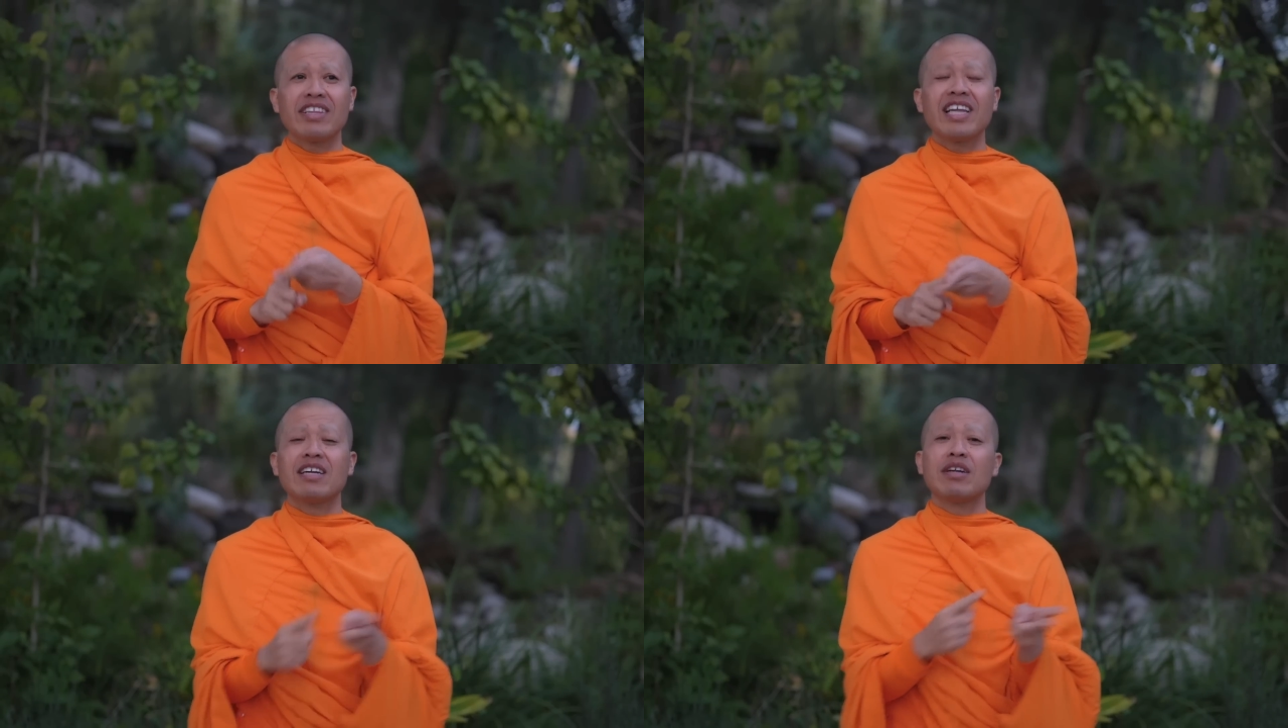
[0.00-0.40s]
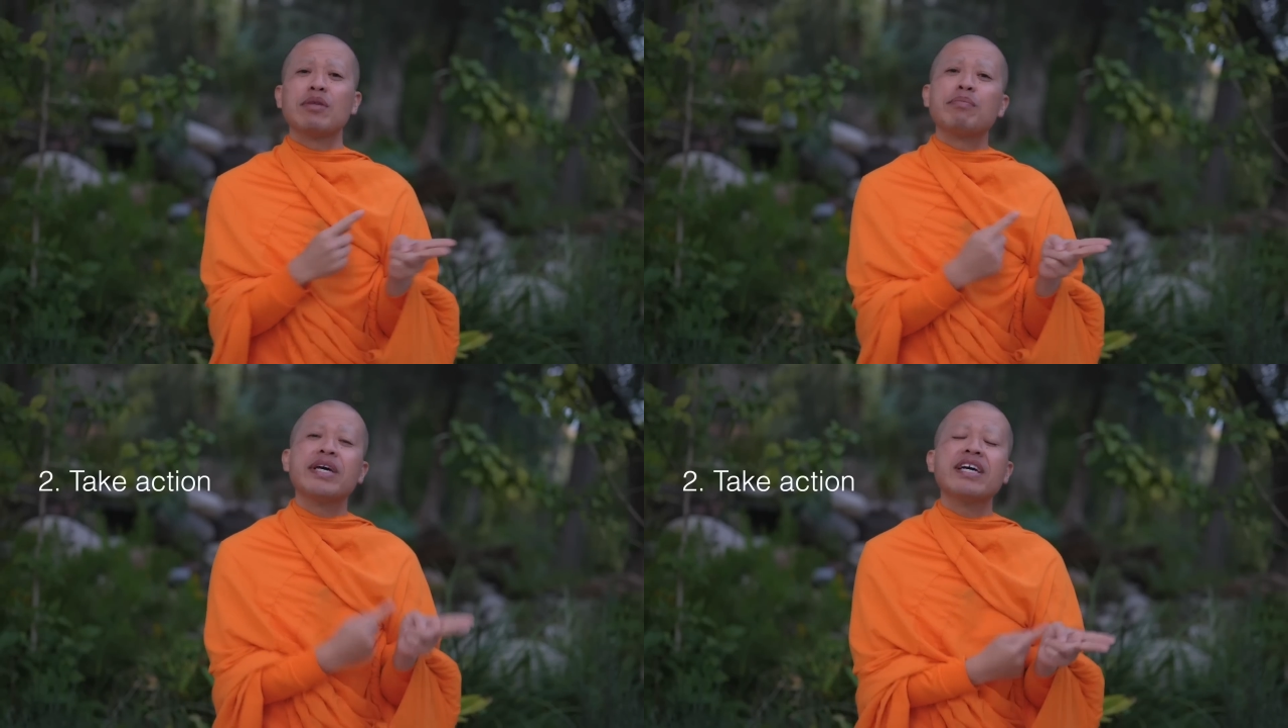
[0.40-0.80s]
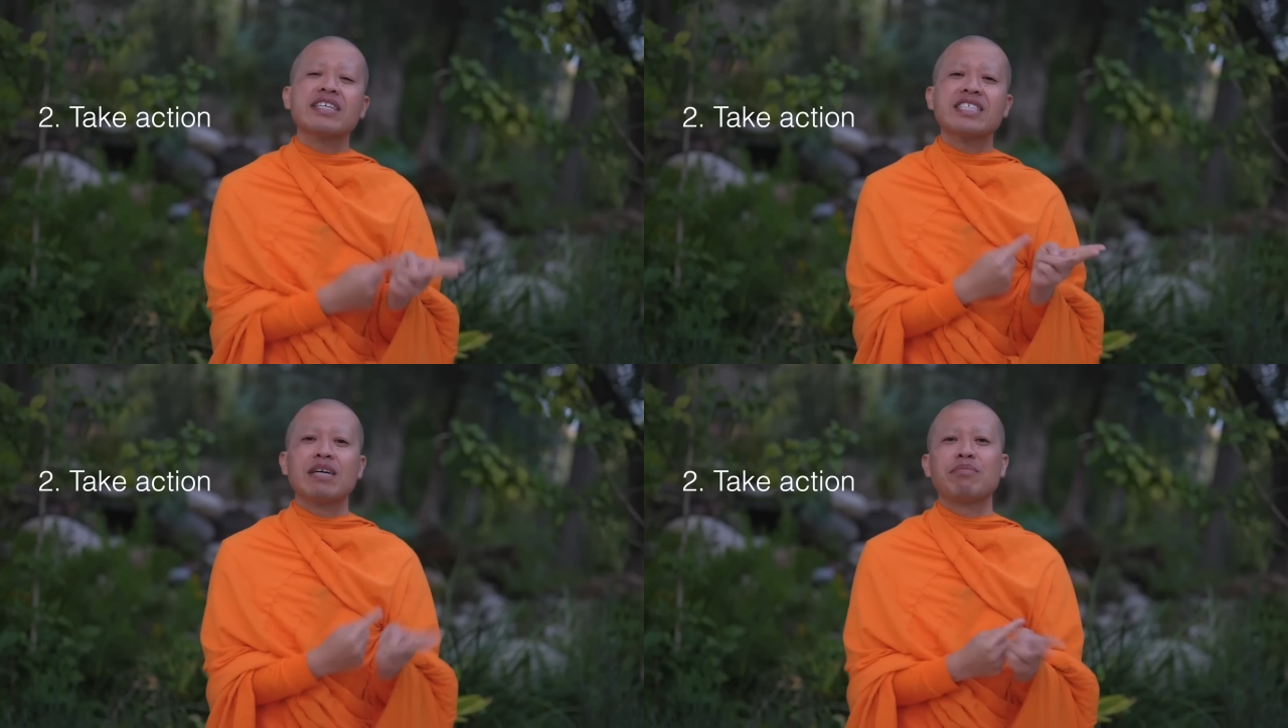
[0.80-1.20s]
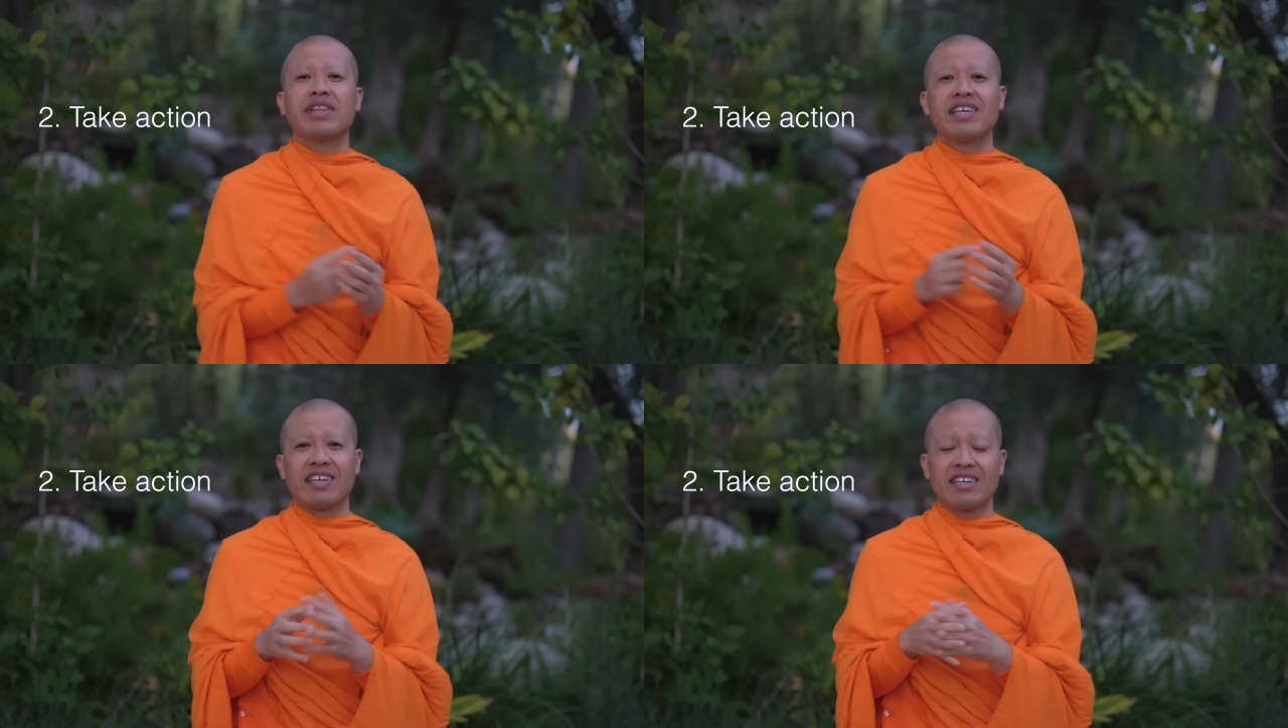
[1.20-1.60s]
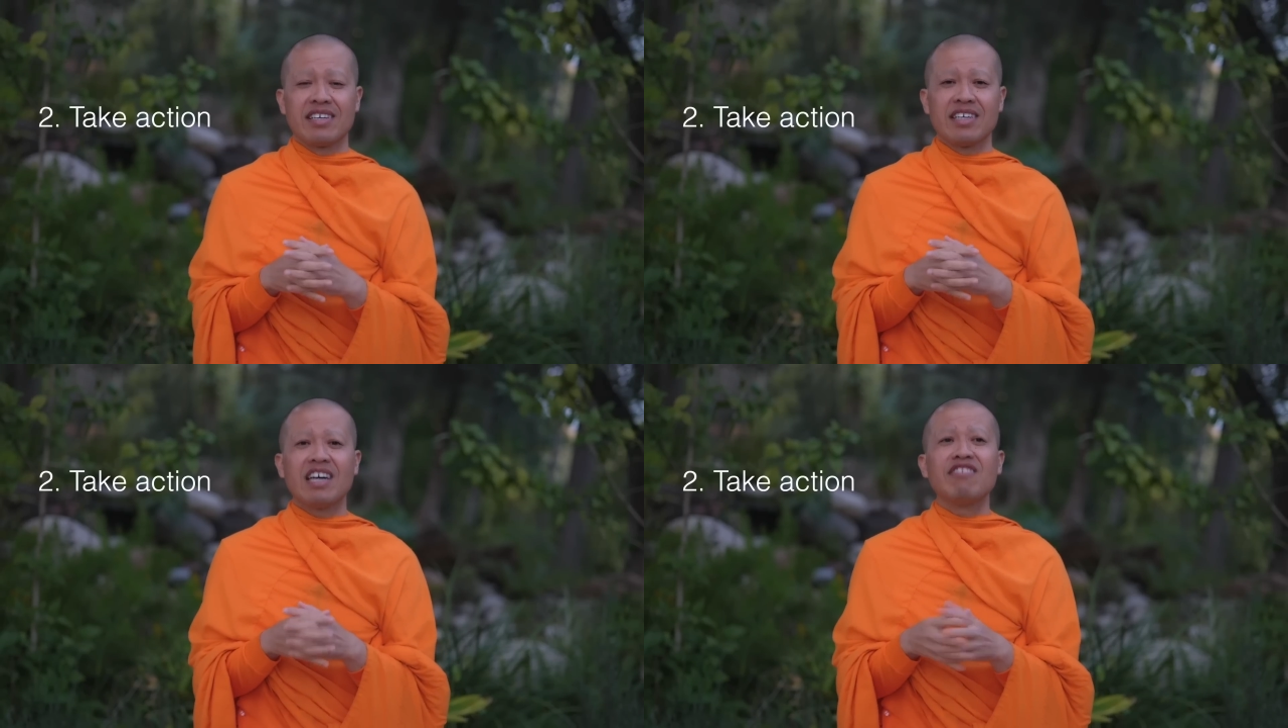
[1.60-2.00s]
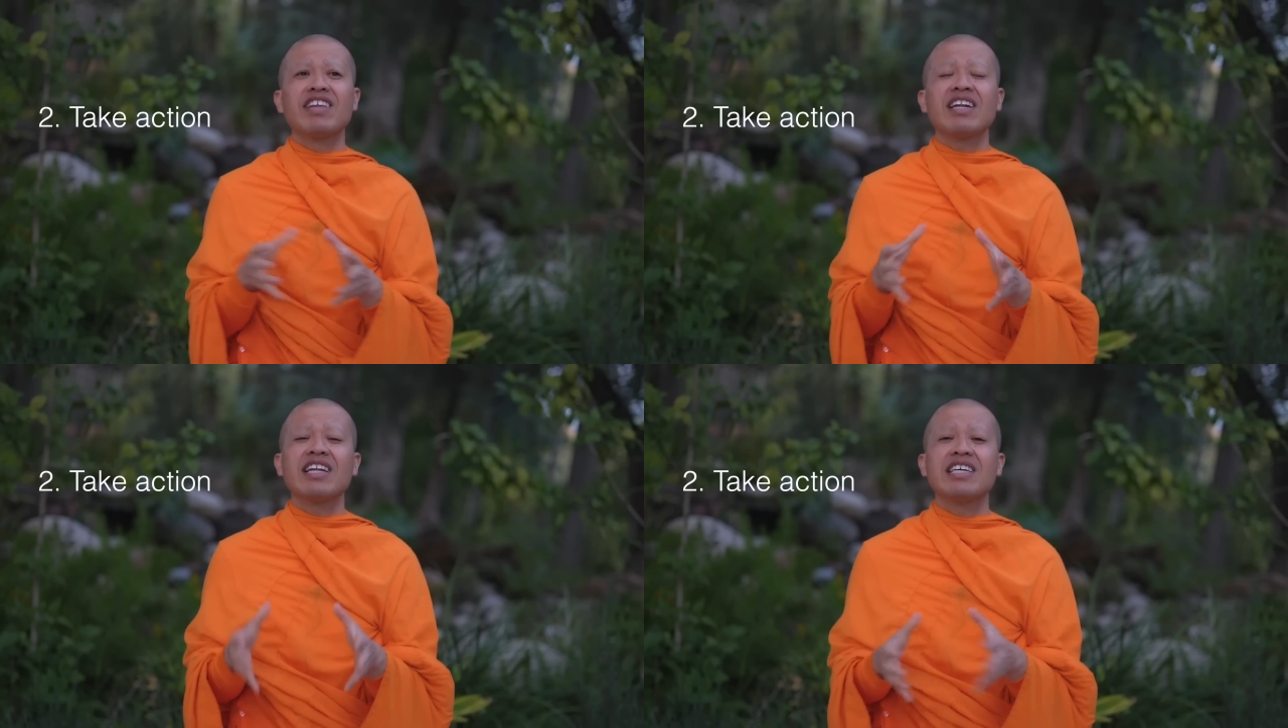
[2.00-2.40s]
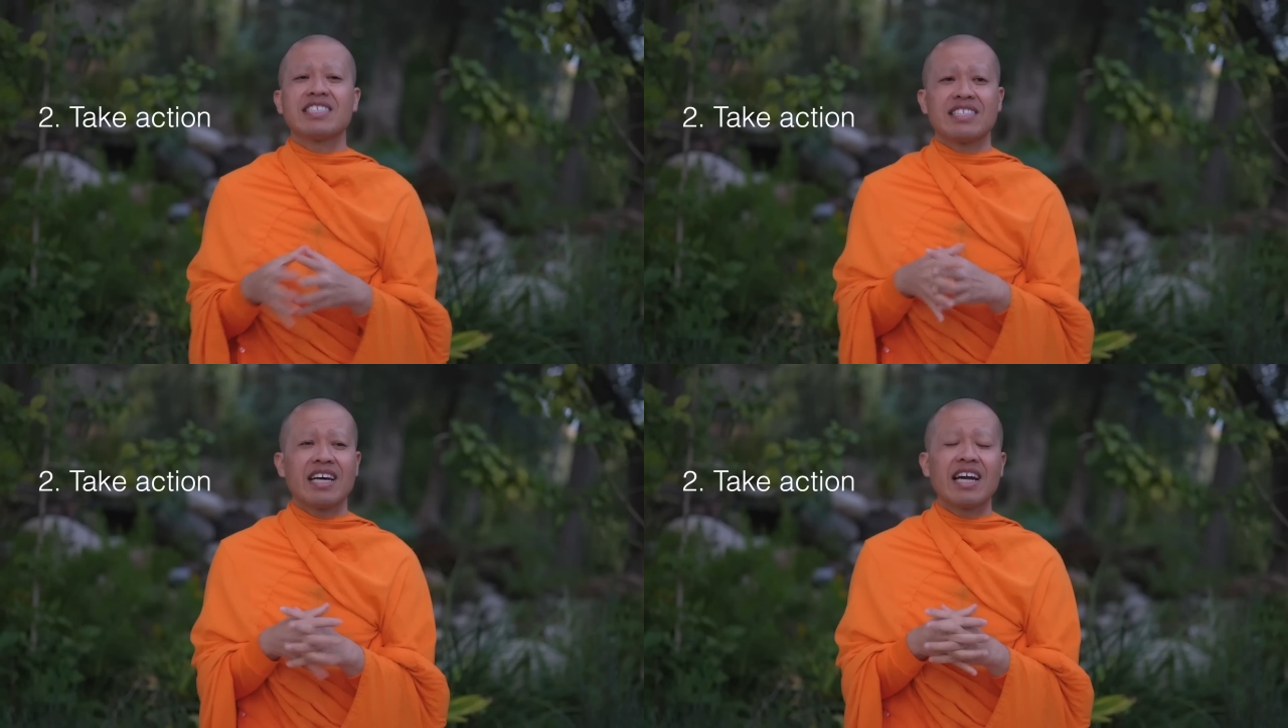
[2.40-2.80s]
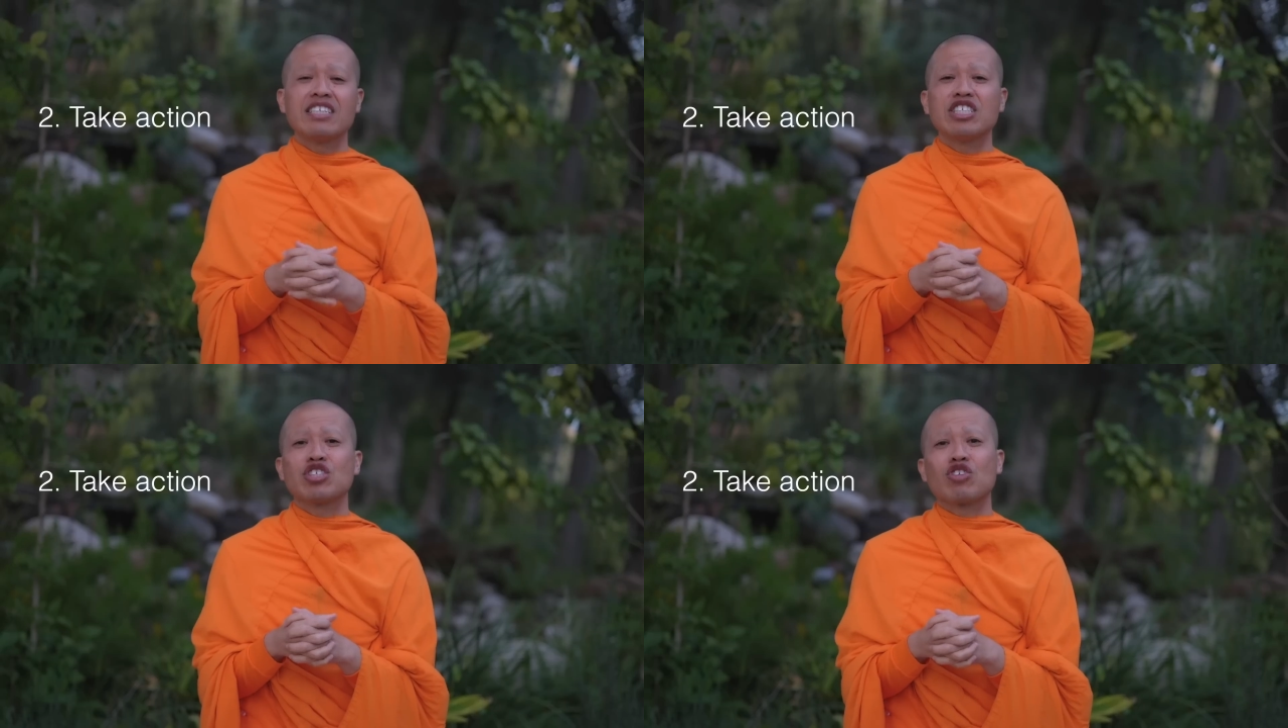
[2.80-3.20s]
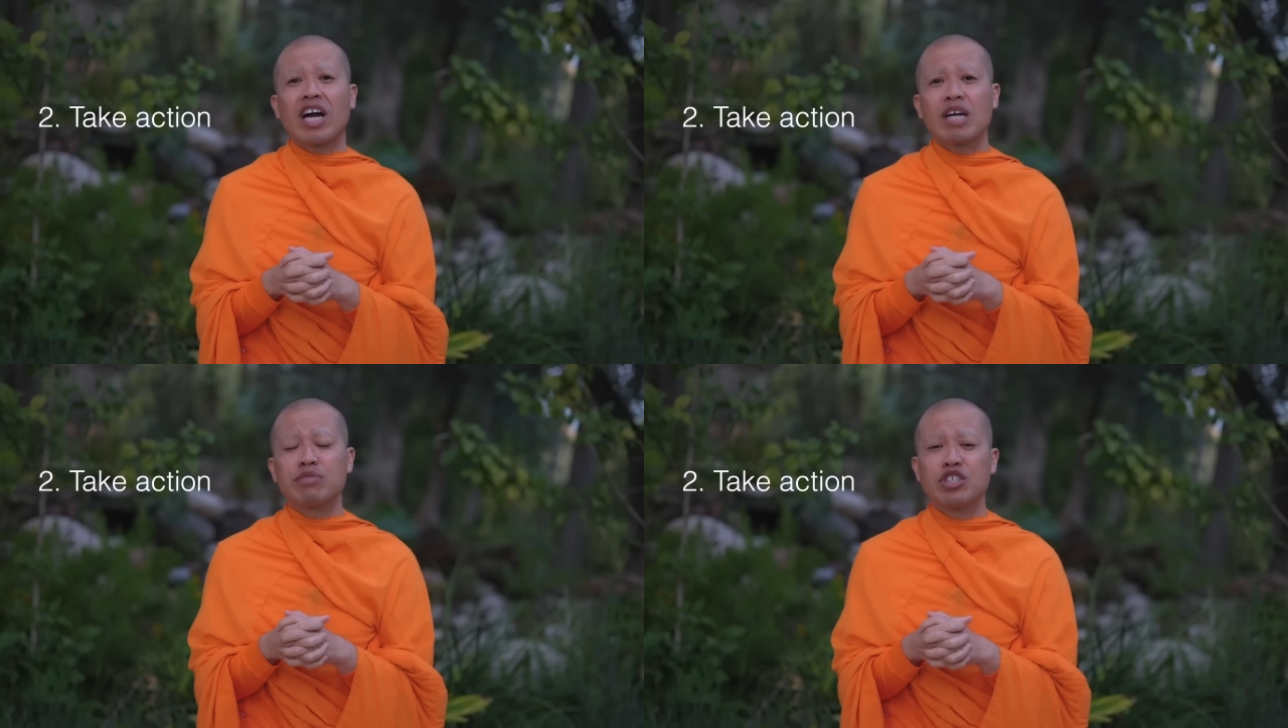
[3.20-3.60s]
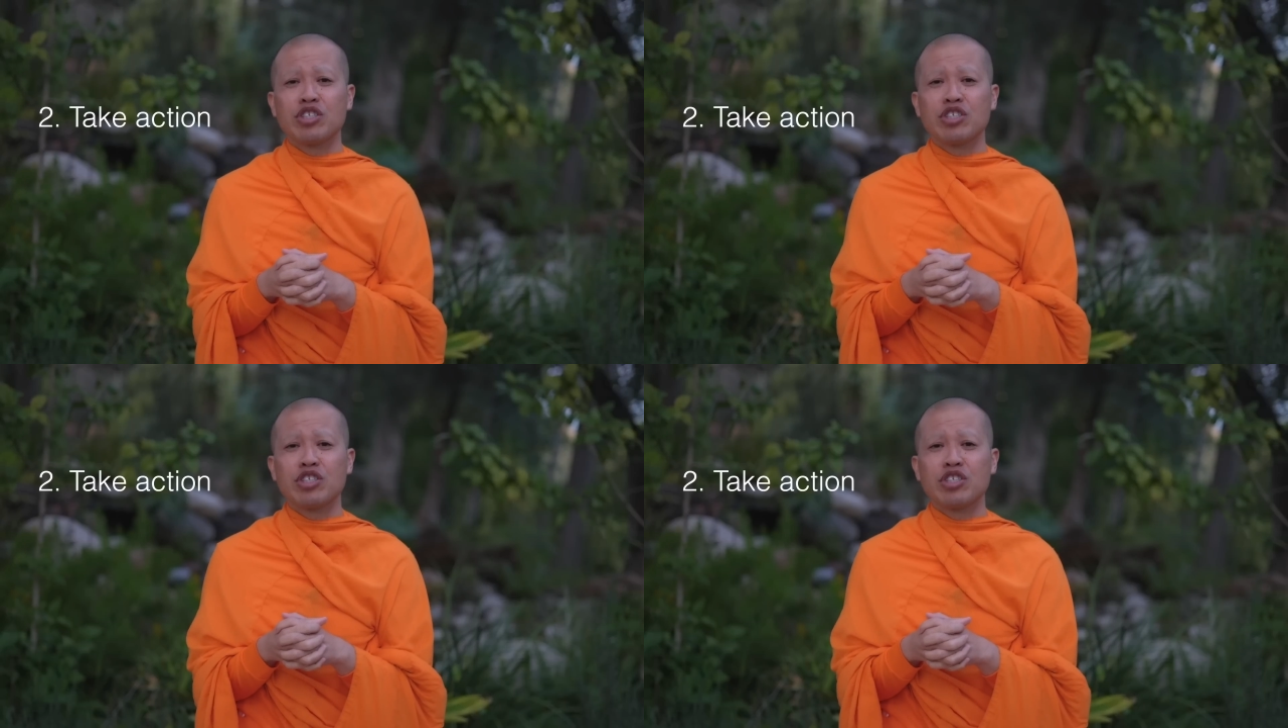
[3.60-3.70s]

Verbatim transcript: then pick something of the list that I described